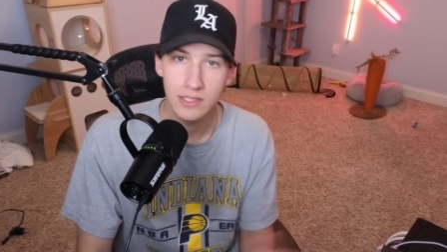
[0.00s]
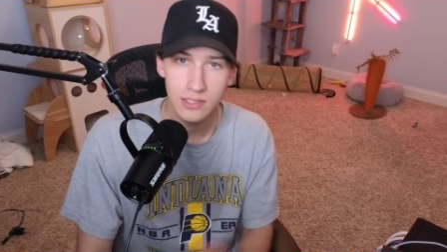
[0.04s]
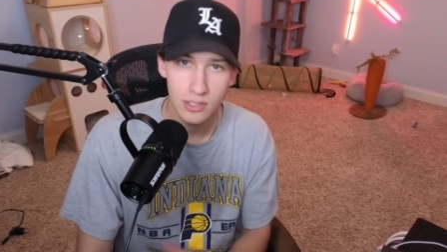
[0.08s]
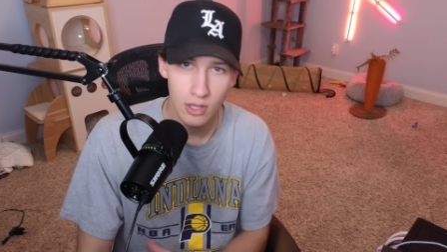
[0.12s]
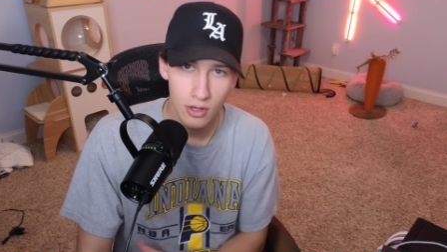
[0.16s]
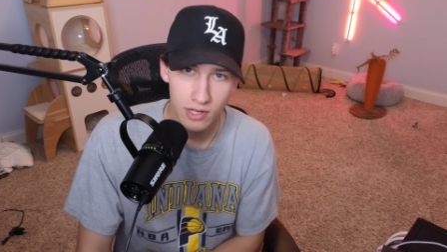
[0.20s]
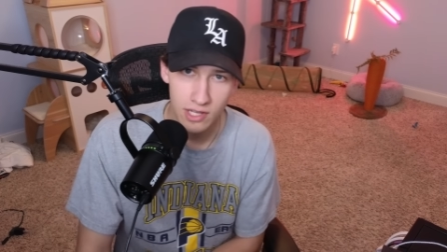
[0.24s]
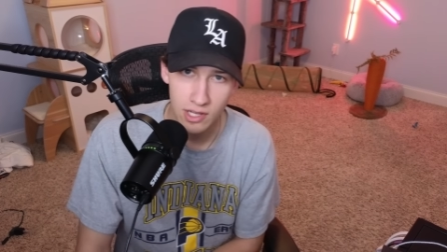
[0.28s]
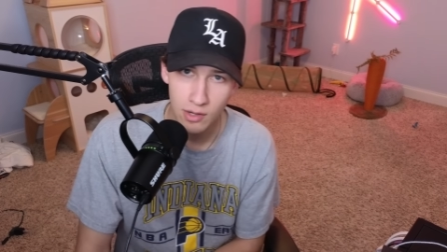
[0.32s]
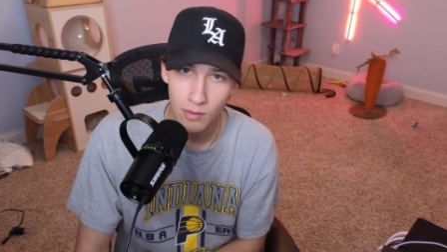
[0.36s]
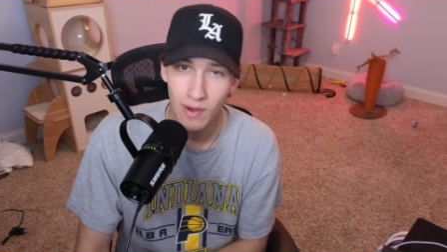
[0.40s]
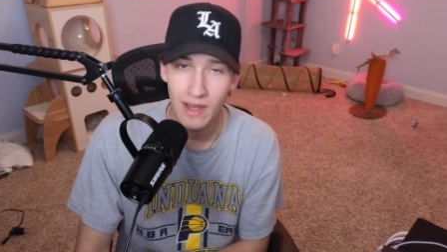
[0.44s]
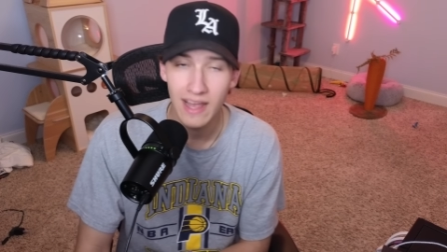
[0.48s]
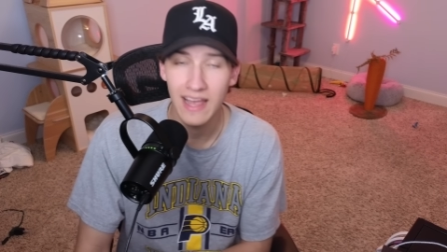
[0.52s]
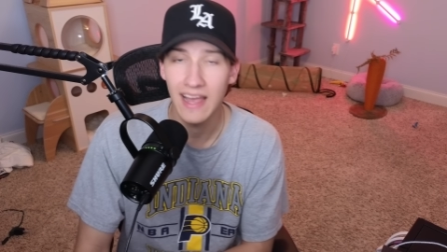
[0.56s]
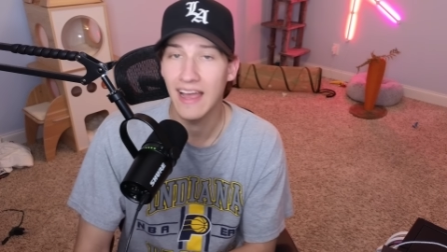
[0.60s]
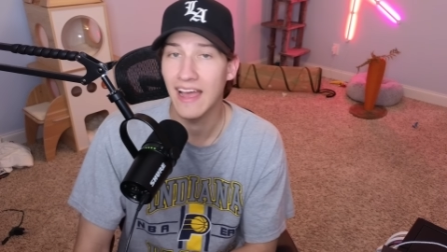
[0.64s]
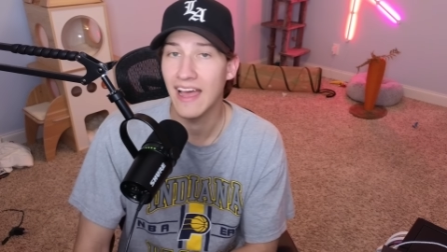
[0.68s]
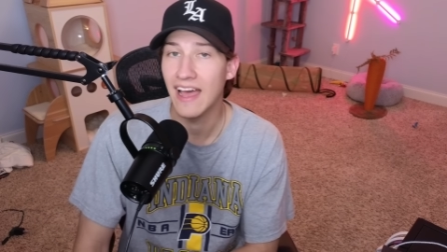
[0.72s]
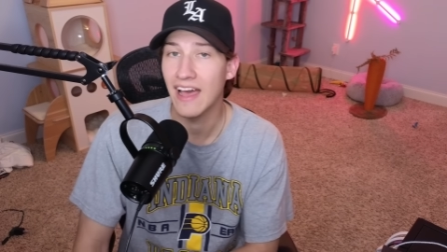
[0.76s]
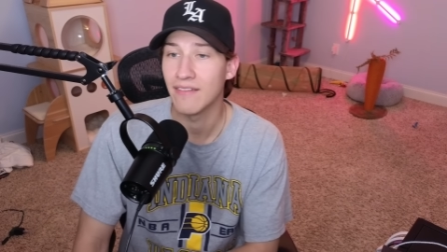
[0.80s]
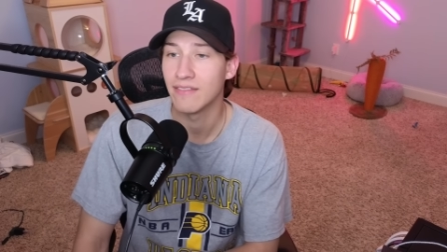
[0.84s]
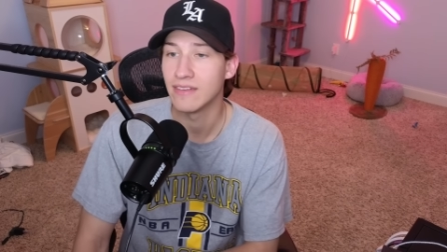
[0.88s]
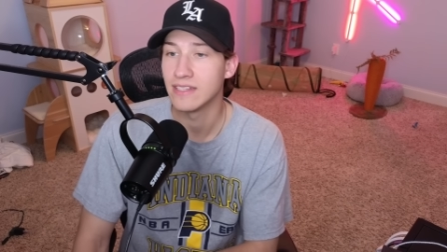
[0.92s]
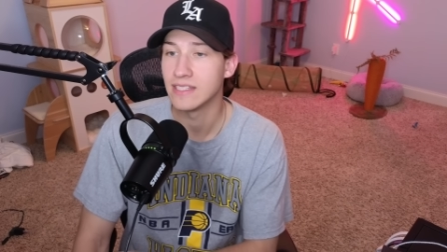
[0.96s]
talking why I
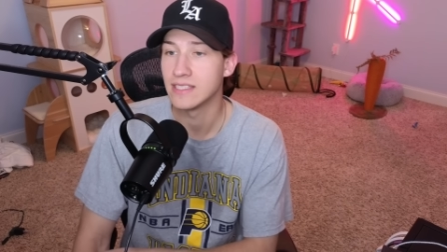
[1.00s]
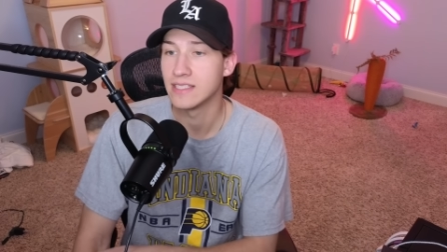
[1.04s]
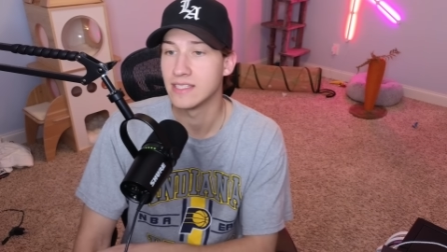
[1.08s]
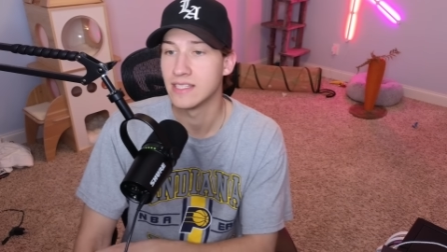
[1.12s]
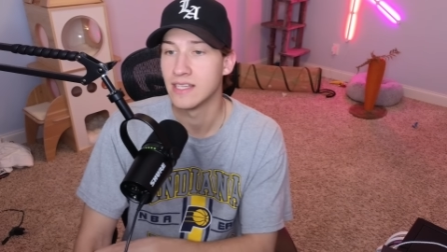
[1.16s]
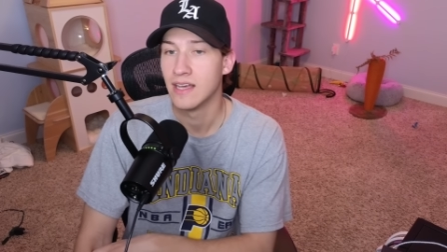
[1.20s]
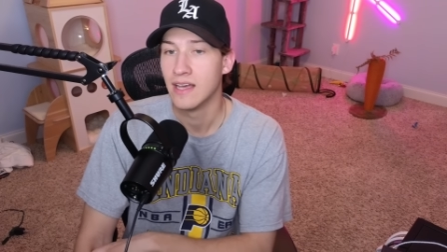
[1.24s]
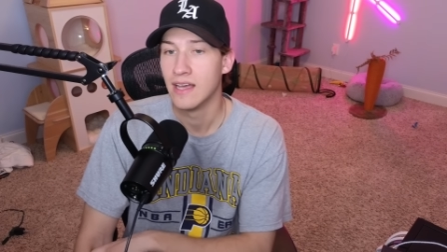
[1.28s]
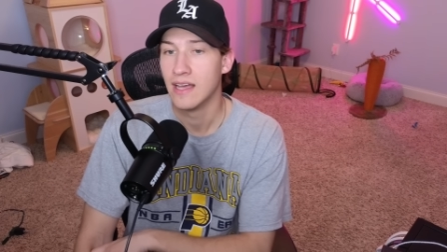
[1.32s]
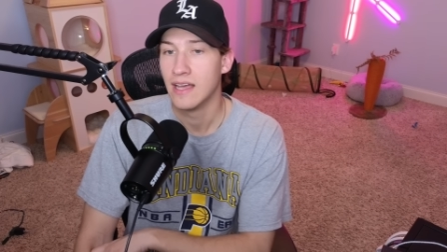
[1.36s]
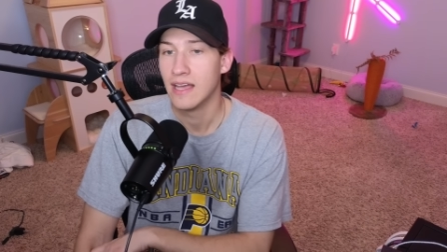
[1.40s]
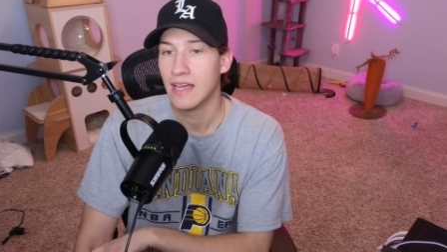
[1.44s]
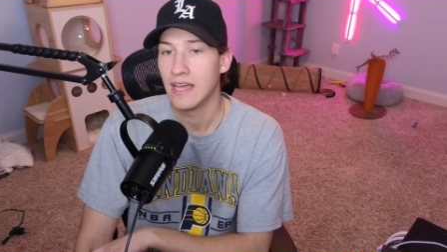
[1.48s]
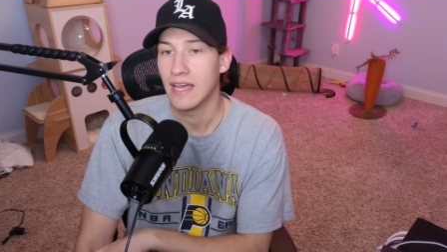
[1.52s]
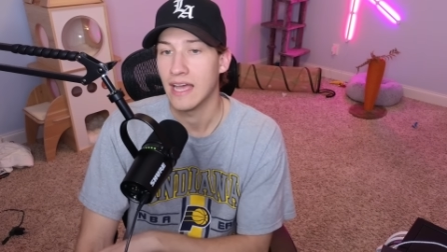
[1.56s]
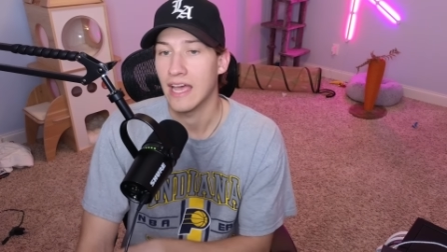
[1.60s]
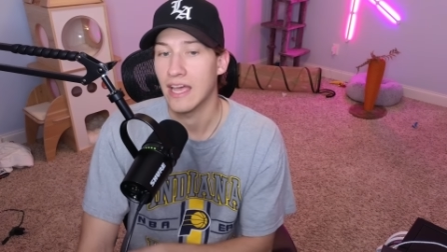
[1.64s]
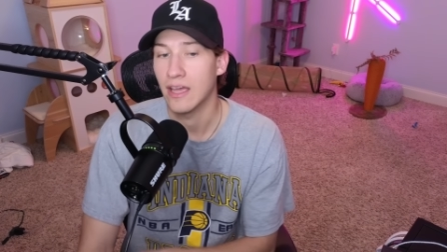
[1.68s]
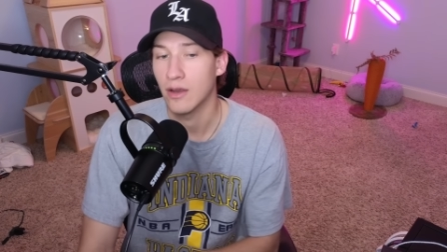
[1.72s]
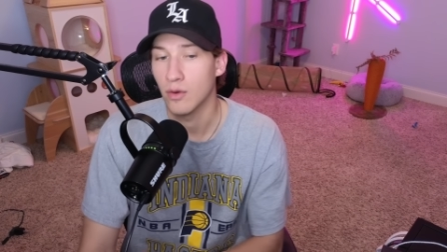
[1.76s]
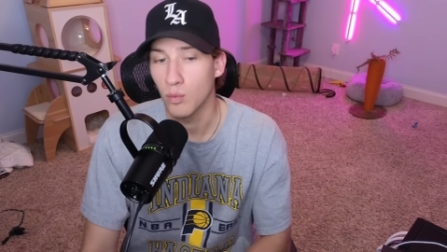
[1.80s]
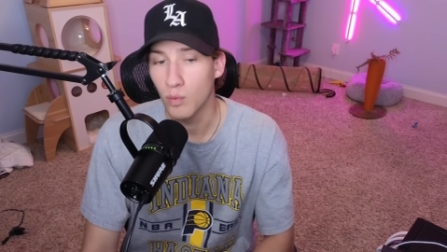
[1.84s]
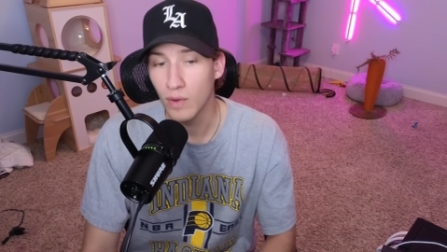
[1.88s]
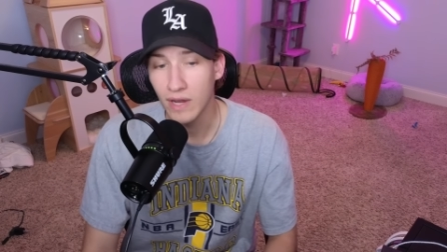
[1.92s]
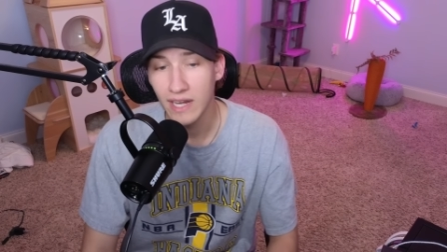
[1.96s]
haven't
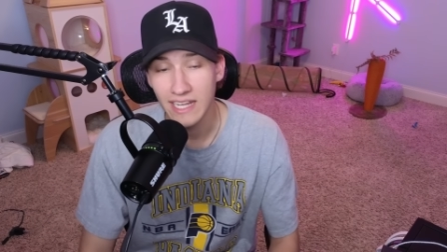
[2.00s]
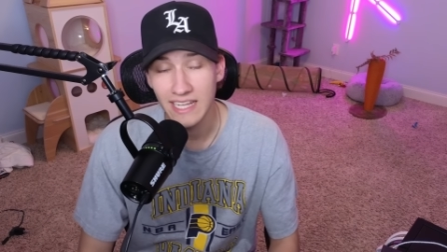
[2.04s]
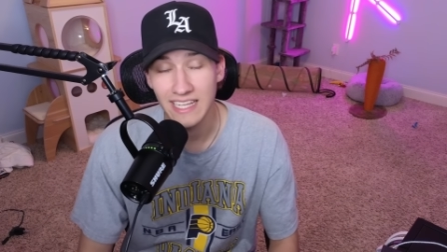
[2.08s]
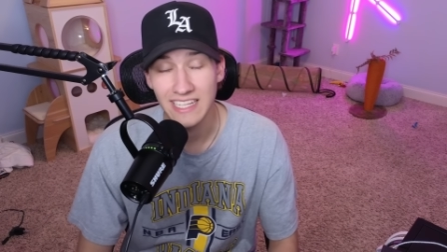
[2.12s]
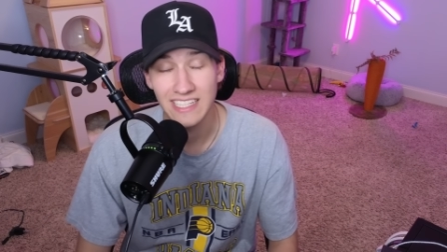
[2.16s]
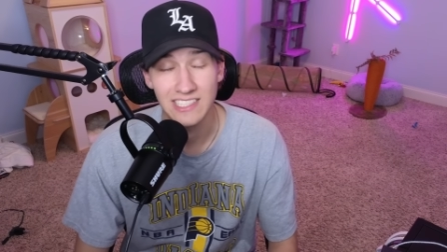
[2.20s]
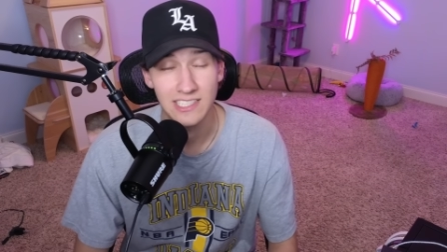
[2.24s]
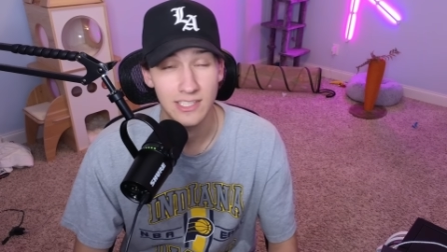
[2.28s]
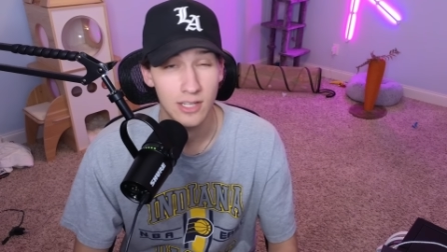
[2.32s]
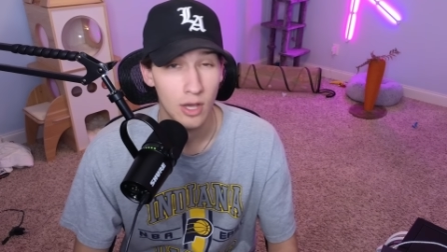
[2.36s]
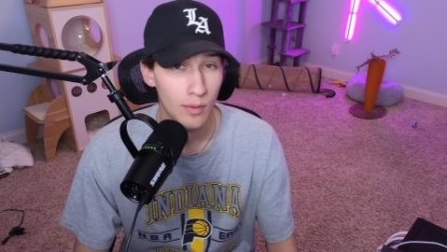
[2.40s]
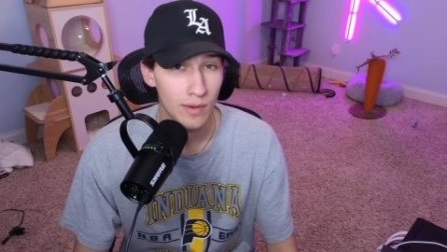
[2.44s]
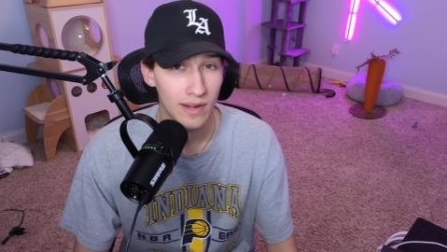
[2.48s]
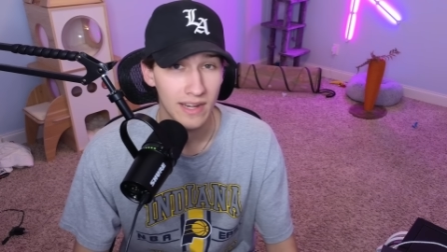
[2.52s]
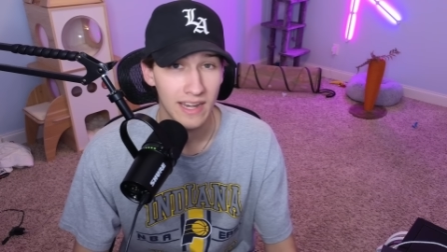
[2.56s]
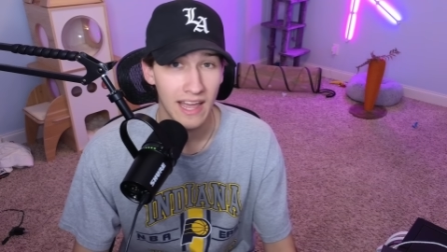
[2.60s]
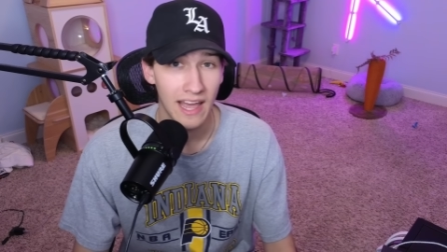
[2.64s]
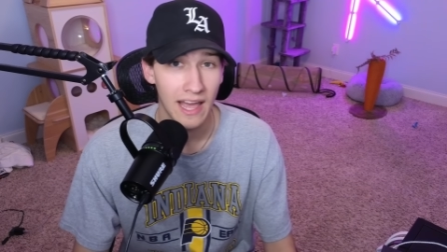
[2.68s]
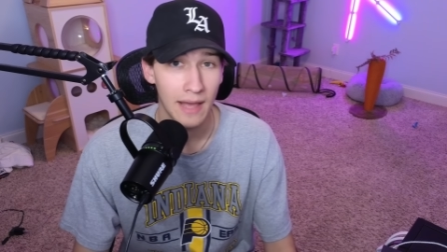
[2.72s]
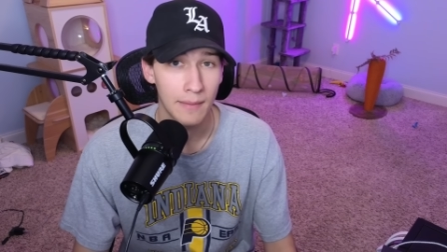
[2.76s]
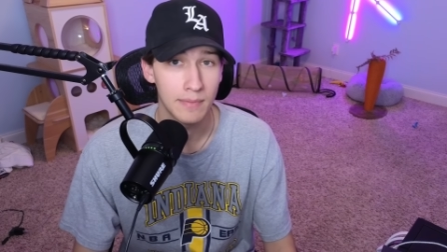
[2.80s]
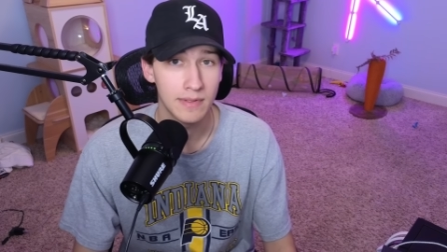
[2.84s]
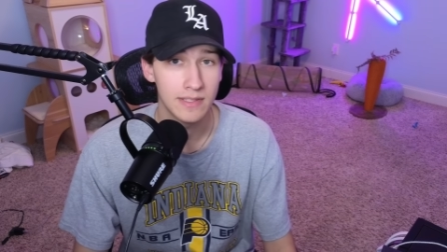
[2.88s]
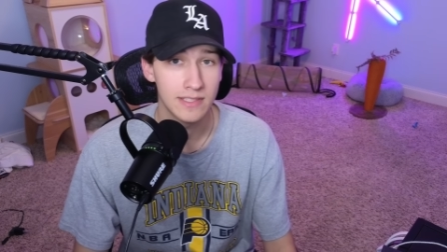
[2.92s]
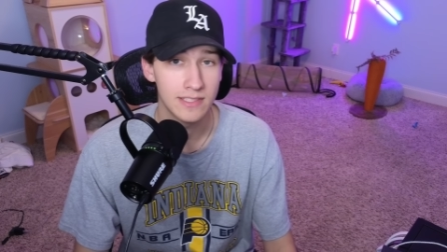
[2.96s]
and when it is going to
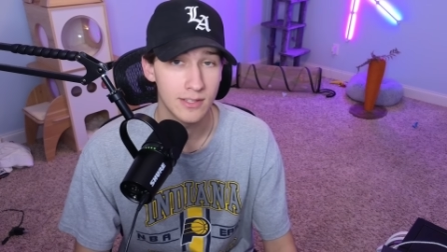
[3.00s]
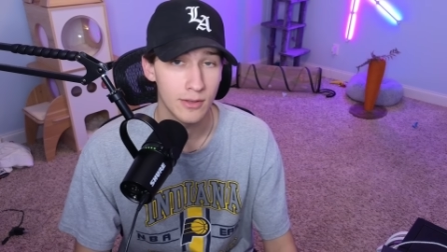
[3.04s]
happen.